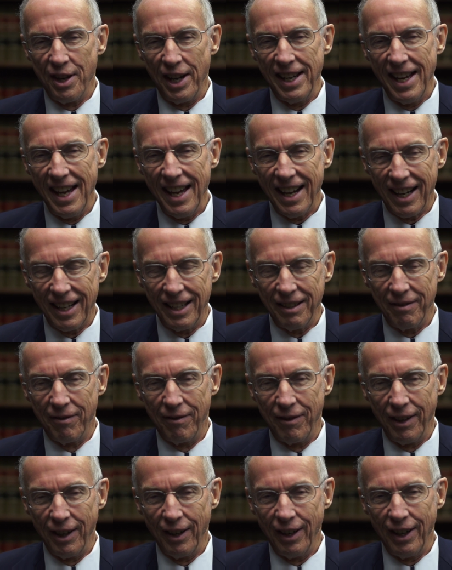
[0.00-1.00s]
had a
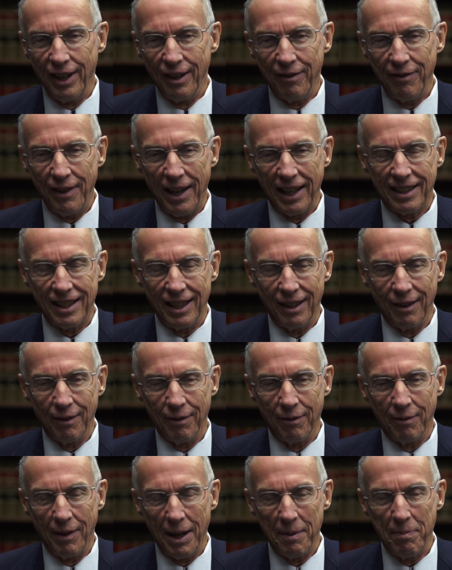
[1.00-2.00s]
very
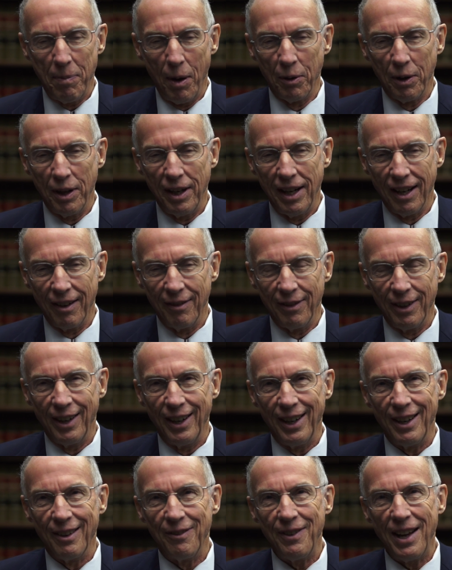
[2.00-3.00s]
effective, my opponent had a
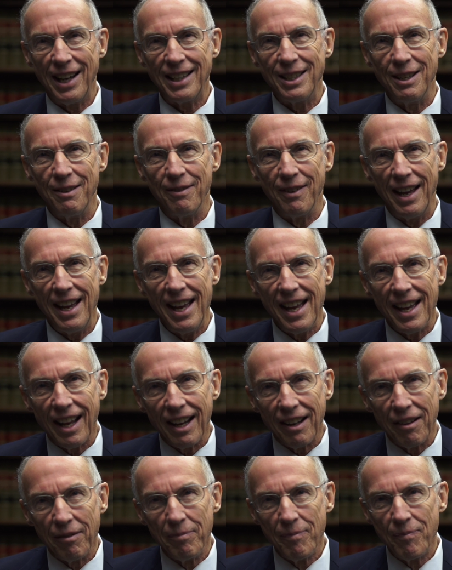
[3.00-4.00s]
very effective
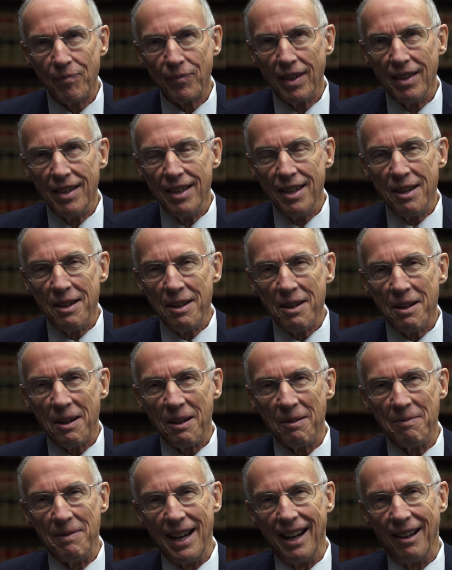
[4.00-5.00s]
ad
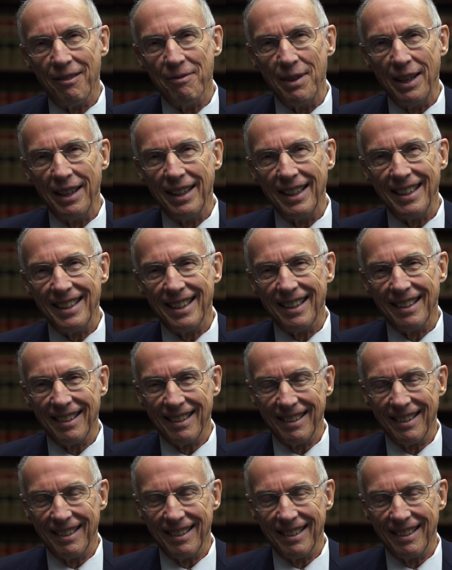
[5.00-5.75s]
about me,